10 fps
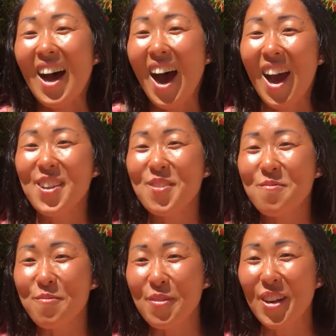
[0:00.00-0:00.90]
I
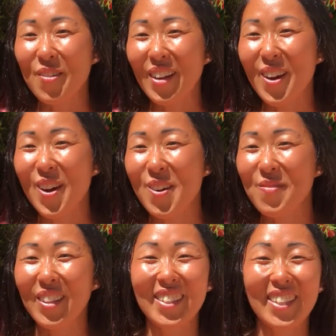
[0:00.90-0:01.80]
really, really hope
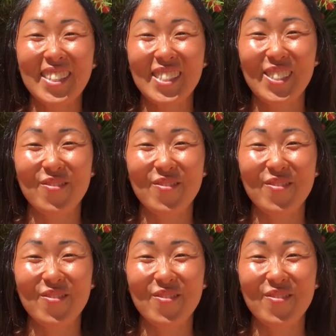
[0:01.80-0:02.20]
that this